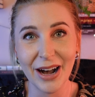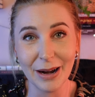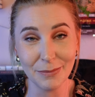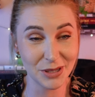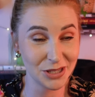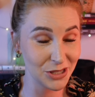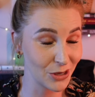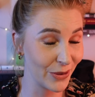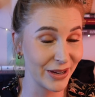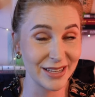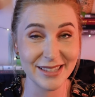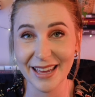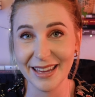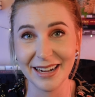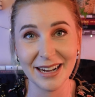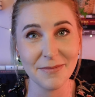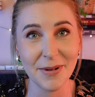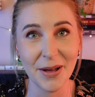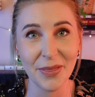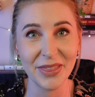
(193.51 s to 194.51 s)
I'm so
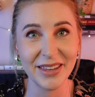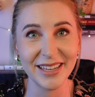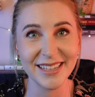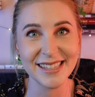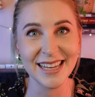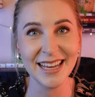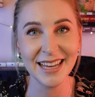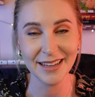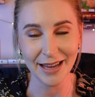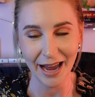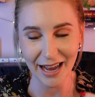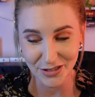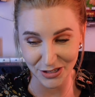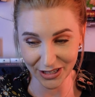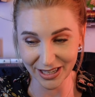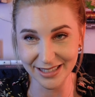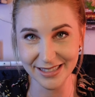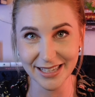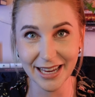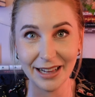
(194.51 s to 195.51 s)
excited about this, as you
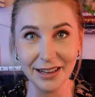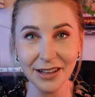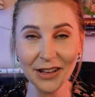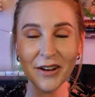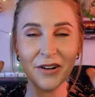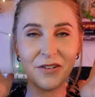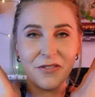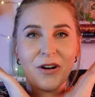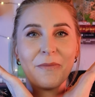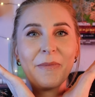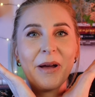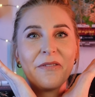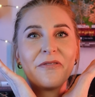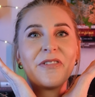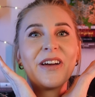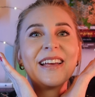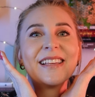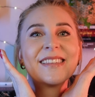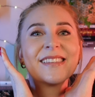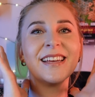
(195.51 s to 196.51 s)
can tell from my
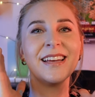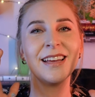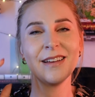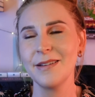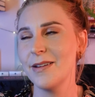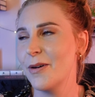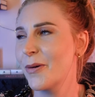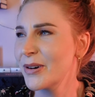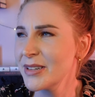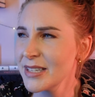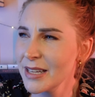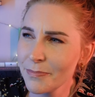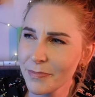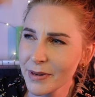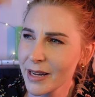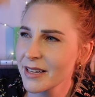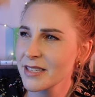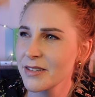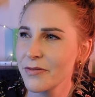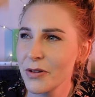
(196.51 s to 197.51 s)
face. Or is it
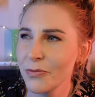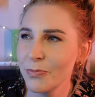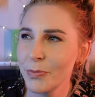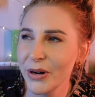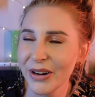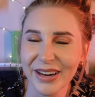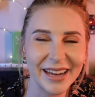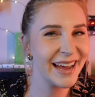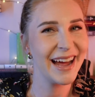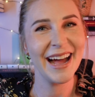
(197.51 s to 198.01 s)
because of the book?